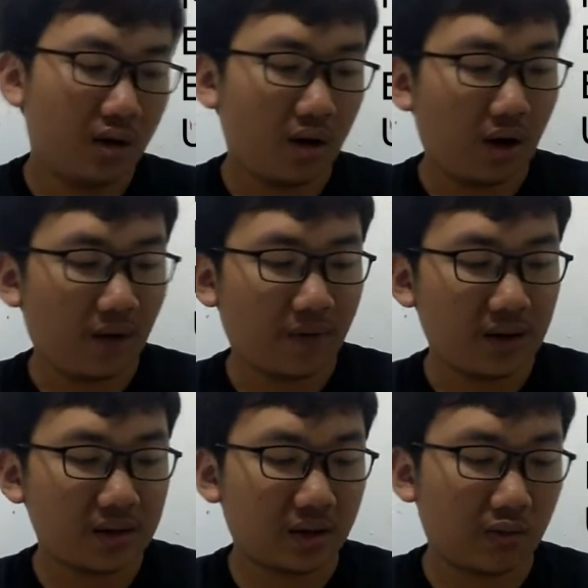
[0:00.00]
of
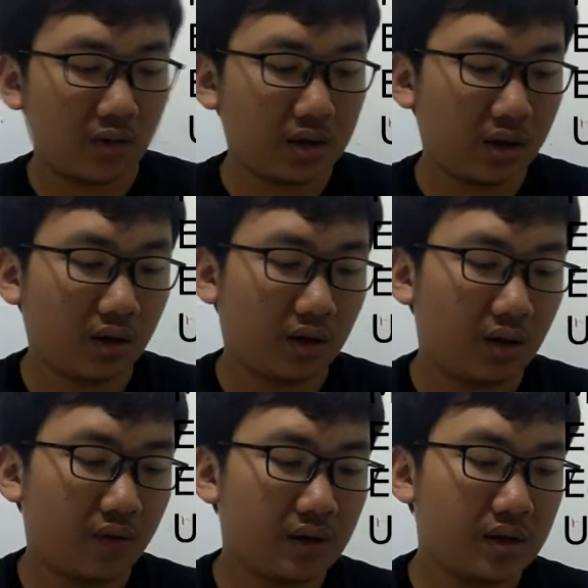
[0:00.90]
Eastern Washington
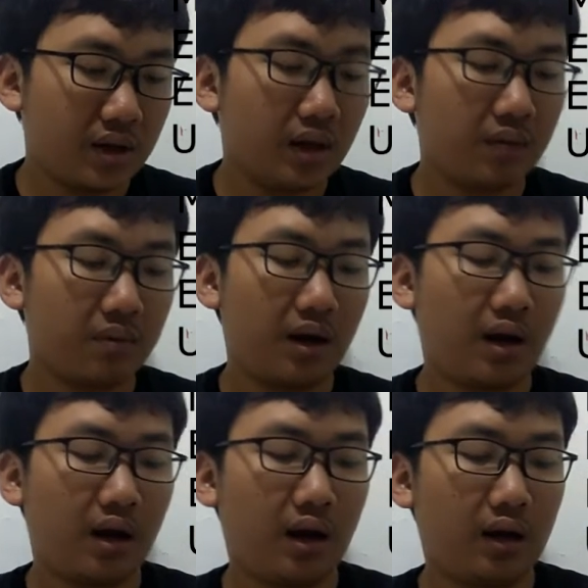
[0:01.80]
University,
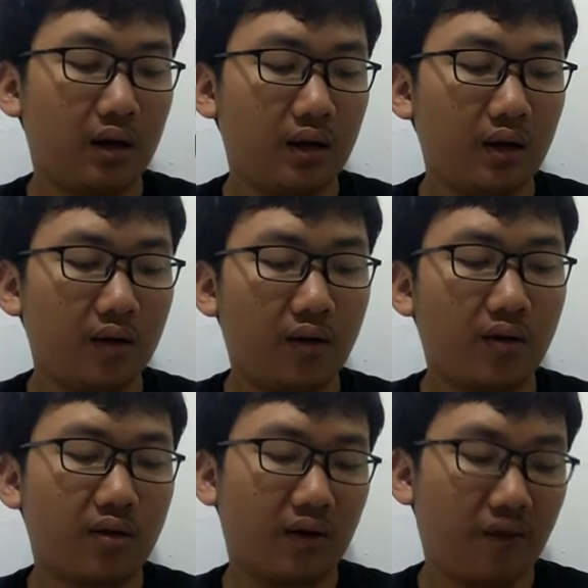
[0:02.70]
and he is
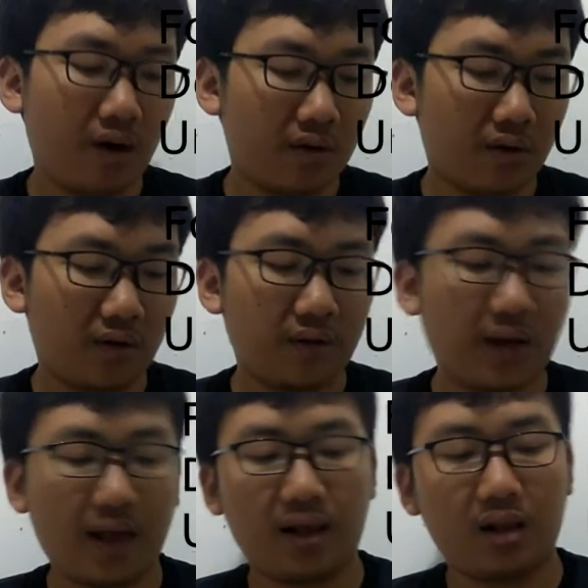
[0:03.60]
also the founder of
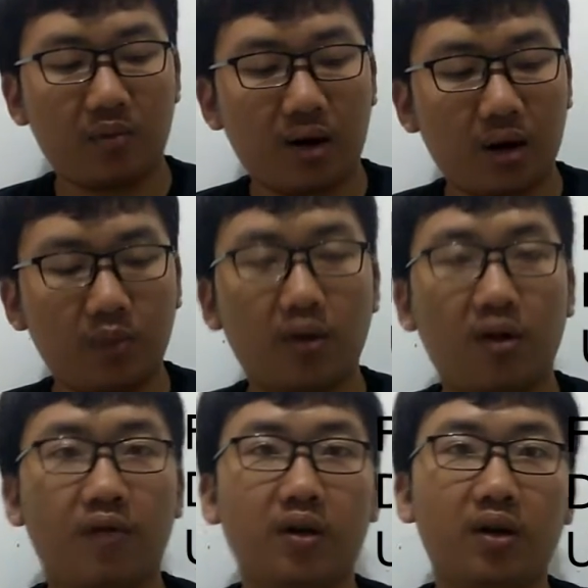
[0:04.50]
ESL Department
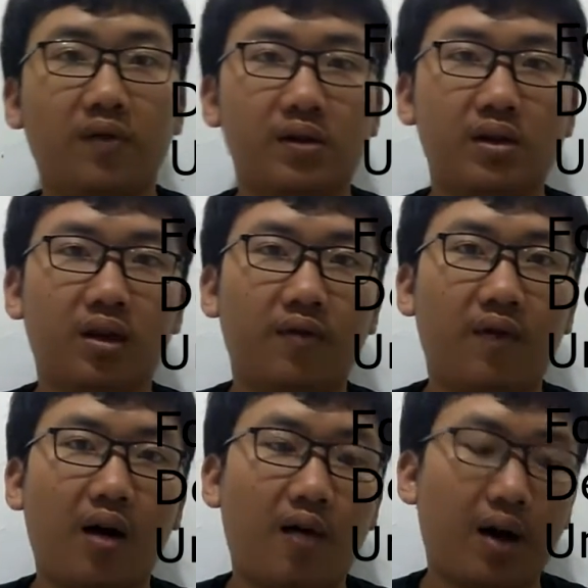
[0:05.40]
of University of
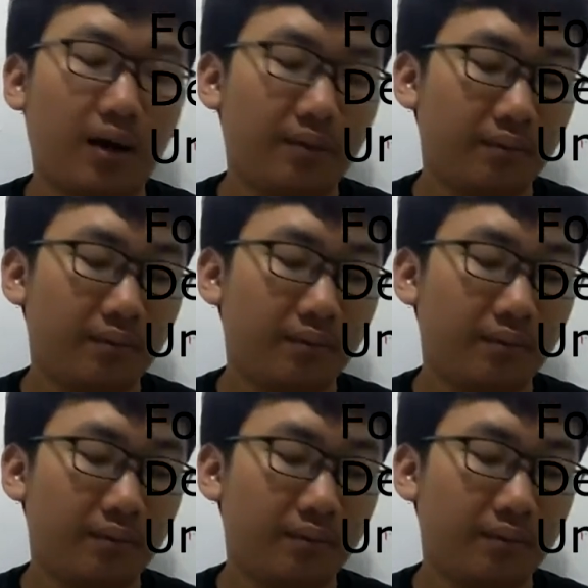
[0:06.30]
Hawaii.